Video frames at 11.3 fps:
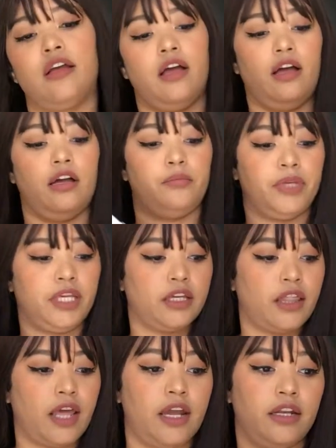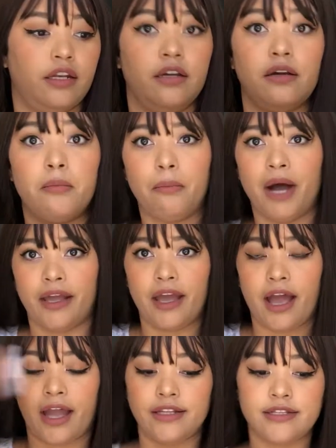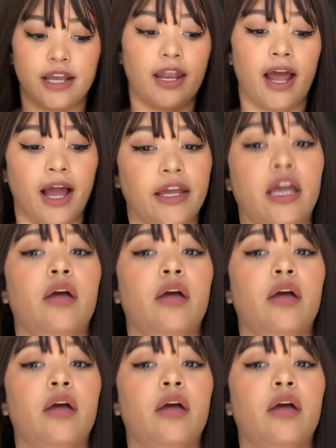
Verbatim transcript: uh, bigger than my height and I